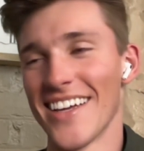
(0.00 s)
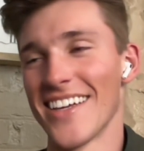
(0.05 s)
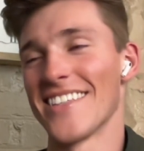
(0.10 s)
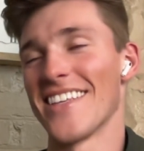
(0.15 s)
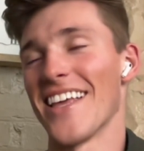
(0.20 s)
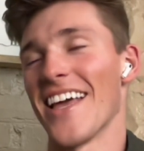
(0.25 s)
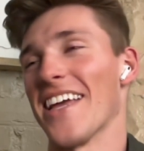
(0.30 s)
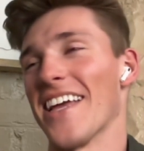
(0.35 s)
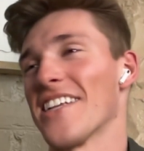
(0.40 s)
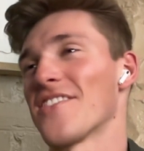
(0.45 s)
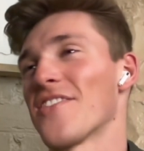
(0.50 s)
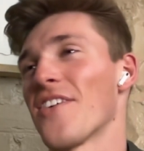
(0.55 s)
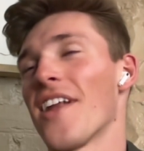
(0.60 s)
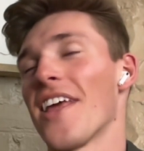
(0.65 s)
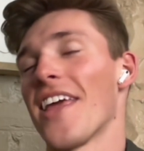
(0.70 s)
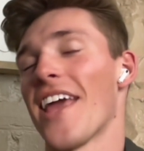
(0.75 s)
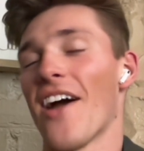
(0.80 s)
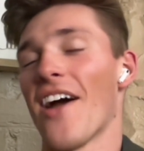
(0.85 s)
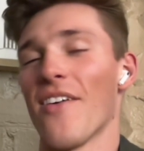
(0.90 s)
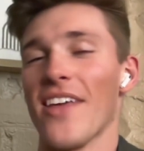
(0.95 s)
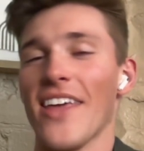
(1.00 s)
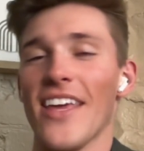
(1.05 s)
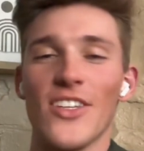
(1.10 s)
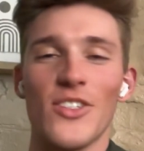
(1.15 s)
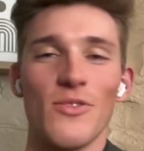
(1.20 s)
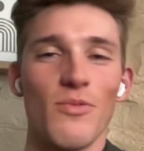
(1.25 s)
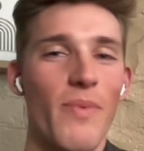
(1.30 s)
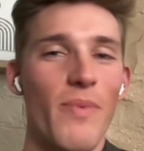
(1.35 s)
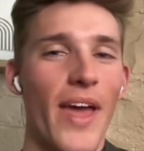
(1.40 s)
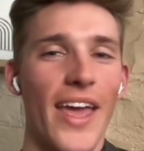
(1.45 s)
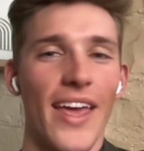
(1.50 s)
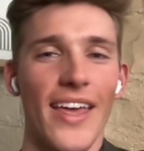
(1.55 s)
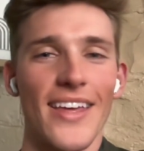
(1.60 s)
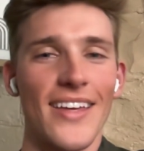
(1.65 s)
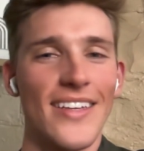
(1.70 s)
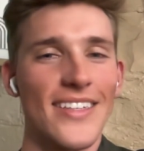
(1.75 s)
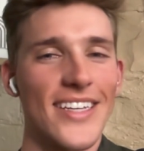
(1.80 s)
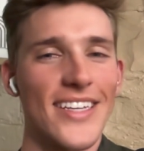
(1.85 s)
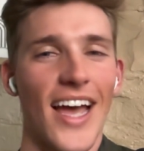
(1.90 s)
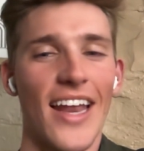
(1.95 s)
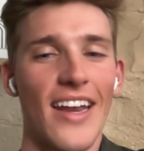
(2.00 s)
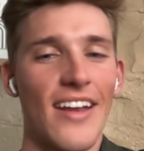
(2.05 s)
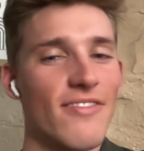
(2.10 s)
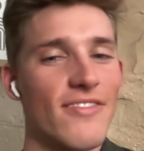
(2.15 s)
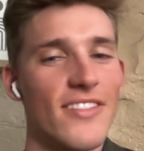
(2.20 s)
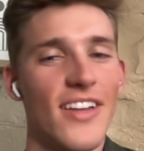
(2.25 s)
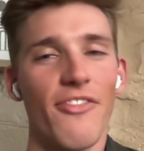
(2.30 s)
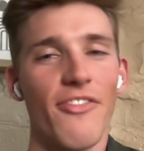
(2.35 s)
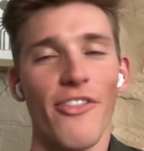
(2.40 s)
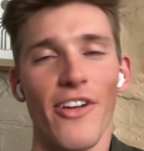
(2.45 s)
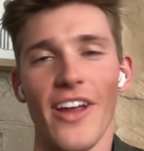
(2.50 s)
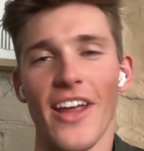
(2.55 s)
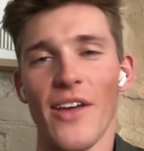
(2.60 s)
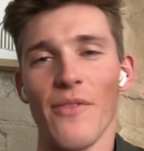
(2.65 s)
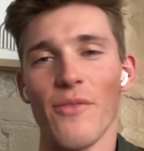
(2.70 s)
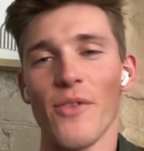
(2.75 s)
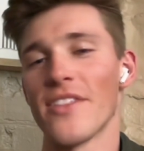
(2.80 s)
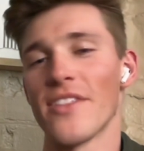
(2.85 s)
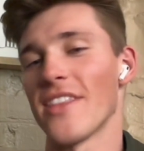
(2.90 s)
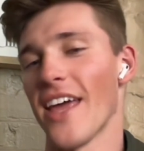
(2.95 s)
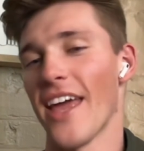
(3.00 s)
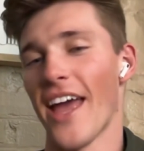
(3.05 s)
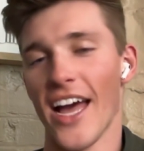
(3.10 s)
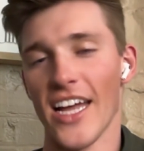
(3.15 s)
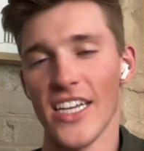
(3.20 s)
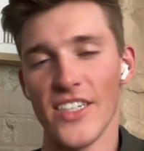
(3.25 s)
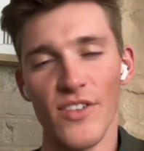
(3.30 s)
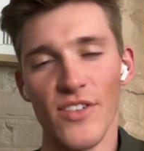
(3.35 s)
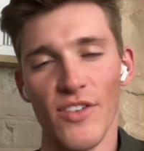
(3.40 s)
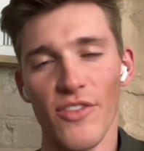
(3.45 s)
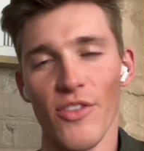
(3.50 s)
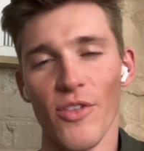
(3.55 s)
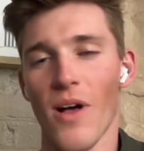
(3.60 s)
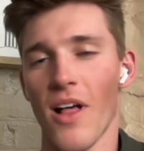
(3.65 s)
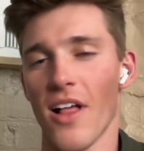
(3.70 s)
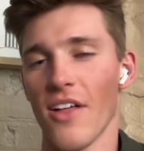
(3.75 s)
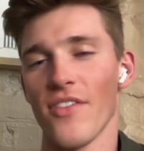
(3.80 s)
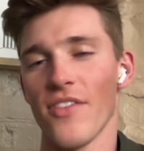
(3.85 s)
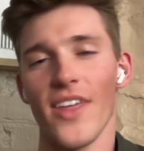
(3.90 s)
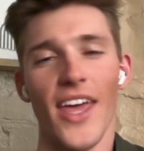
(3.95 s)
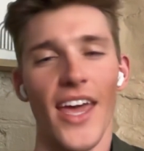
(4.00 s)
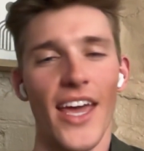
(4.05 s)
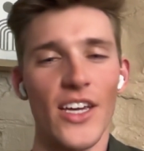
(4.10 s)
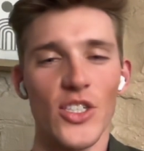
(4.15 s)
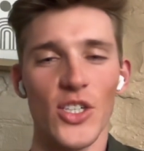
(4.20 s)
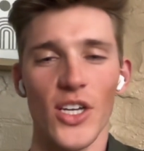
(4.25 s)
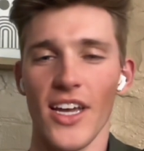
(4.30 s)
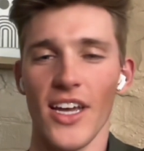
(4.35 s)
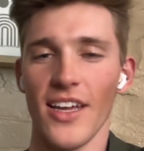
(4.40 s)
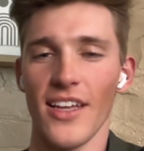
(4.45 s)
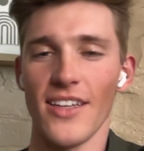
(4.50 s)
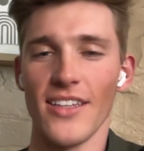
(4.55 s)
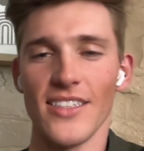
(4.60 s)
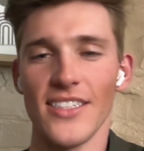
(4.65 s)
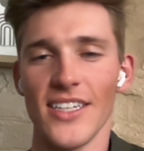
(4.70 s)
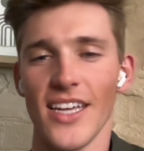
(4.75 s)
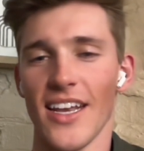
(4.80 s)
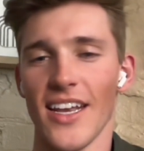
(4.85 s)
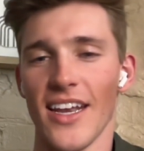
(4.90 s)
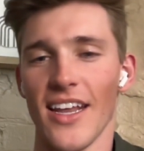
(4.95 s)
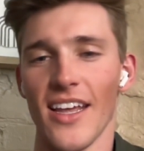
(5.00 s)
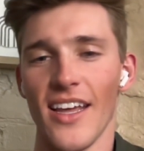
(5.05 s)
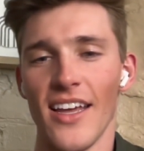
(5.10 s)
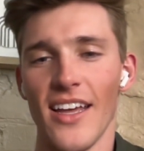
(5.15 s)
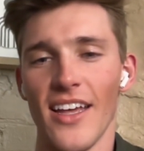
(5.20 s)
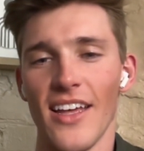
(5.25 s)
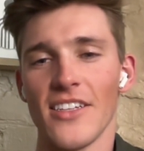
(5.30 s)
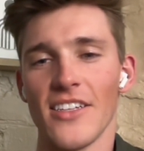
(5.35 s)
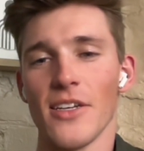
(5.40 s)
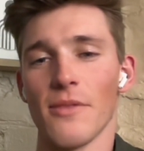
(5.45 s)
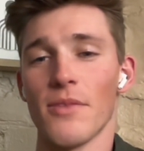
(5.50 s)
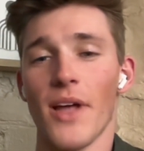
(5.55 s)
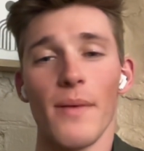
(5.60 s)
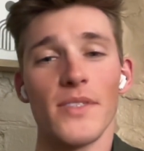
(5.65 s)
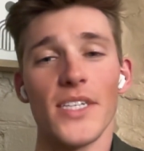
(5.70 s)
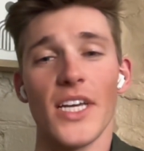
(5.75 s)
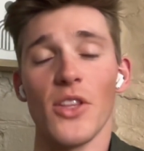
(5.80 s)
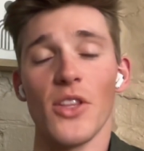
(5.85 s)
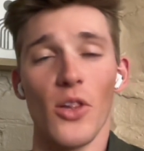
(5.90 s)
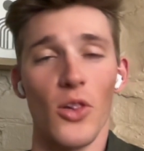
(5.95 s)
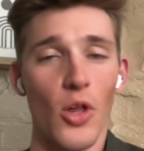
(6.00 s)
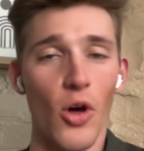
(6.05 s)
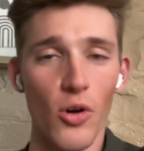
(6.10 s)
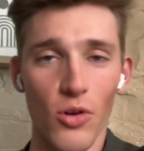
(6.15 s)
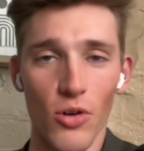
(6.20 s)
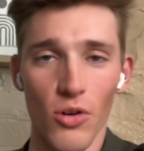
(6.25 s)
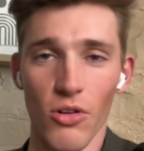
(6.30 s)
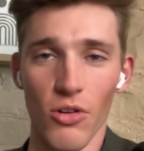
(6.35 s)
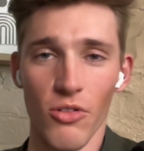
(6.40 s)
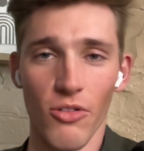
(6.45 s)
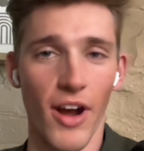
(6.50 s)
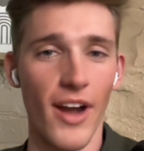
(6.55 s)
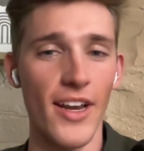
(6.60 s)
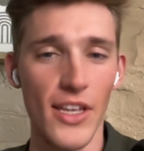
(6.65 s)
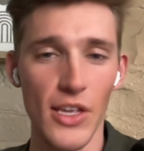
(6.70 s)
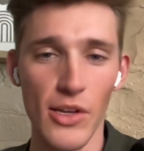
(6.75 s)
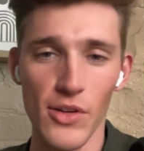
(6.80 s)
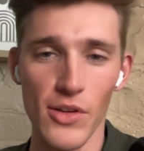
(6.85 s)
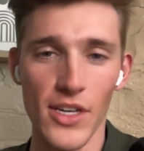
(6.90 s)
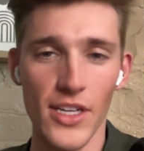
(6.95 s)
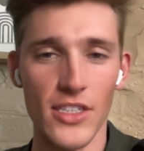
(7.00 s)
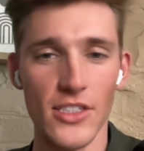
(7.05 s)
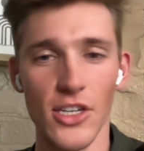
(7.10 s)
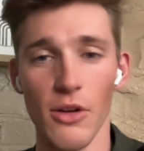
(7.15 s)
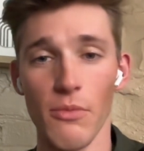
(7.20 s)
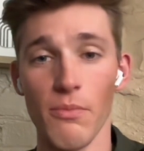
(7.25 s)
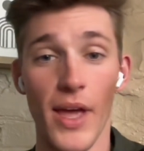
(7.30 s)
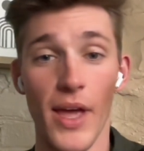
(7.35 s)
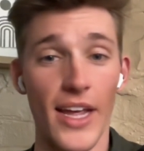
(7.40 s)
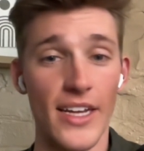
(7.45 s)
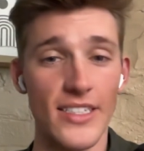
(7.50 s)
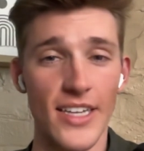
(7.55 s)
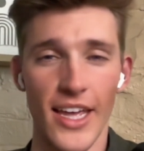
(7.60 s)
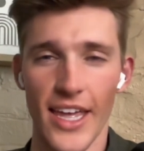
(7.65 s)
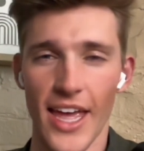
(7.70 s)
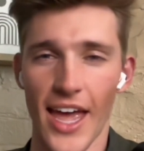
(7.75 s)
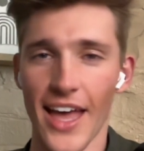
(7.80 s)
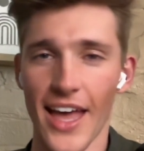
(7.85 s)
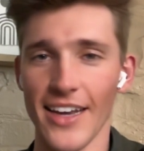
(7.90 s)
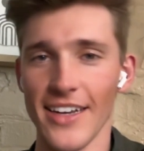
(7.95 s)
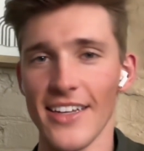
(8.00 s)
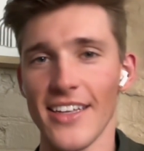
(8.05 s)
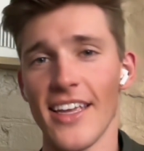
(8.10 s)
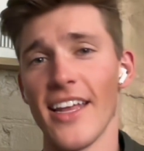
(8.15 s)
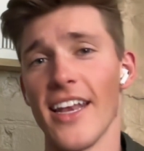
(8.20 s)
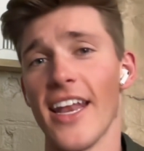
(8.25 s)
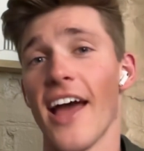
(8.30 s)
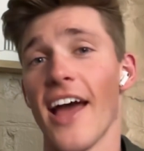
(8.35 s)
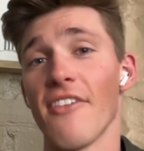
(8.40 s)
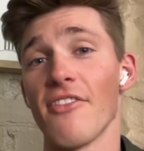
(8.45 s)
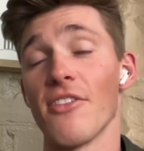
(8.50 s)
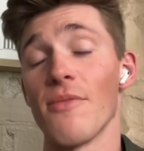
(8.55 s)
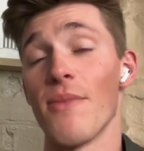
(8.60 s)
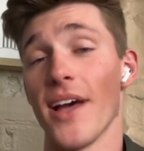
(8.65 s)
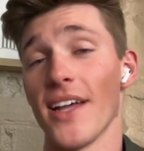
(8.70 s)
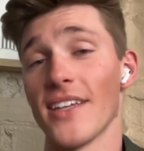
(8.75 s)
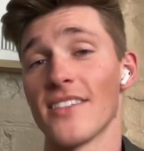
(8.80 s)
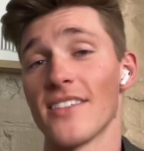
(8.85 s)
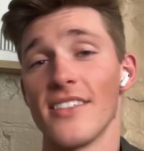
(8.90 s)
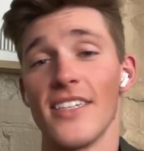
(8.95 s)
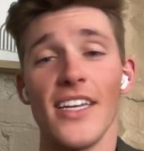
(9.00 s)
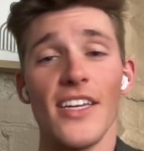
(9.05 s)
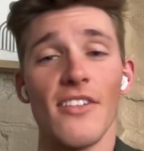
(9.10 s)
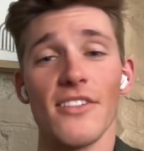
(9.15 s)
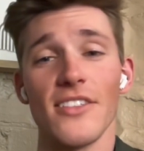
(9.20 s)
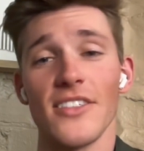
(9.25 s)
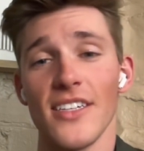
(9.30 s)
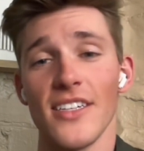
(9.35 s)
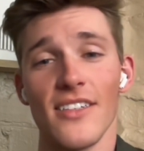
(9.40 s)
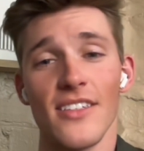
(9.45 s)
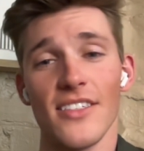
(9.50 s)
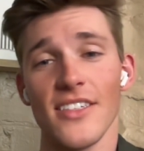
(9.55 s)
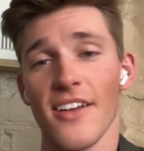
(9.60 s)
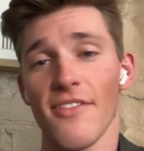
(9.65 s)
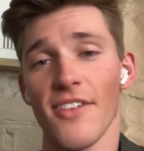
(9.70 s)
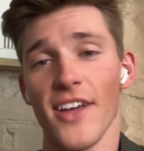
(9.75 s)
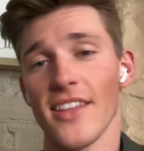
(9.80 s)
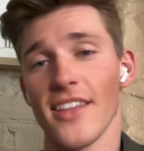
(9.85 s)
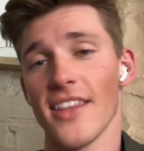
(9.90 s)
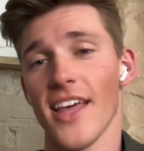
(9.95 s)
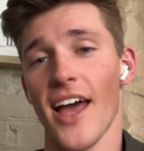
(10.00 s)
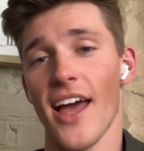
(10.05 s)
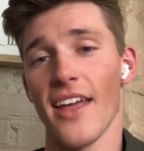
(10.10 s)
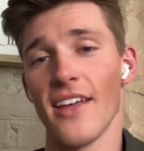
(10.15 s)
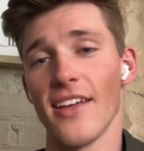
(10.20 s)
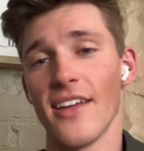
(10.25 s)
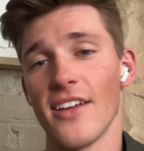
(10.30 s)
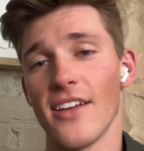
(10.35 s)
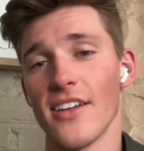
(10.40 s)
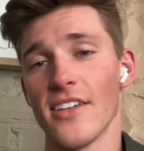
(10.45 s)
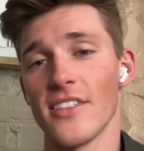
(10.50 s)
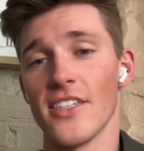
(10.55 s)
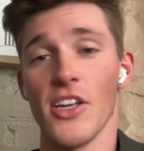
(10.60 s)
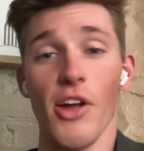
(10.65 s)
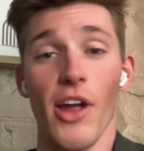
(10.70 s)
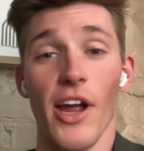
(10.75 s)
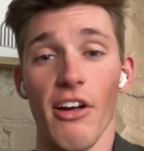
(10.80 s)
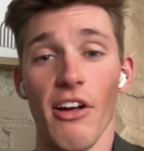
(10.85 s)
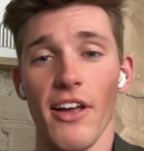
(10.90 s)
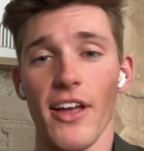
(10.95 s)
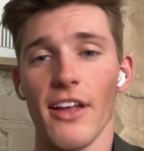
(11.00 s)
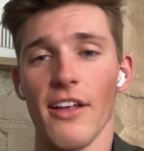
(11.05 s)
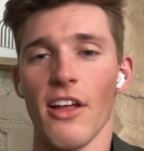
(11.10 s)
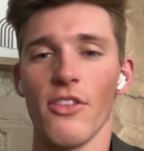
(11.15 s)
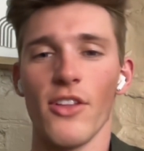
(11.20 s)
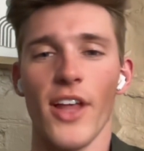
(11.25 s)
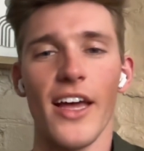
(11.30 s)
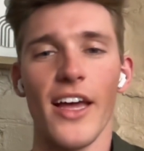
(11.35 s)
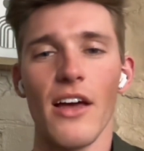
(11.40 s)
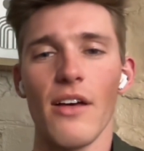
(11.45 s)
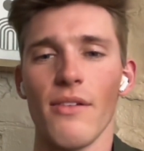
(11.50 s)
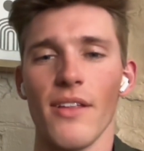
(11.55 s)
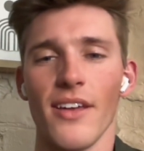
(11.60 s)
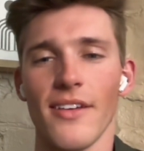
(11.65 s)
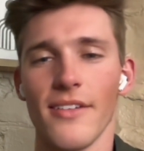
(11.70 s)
Thing it's funny how each bank is kind of different in what they ask for qualifications, and sometimes like the local credit unions or banks like Ent can have the best deals and stuff like that to your area, unlike a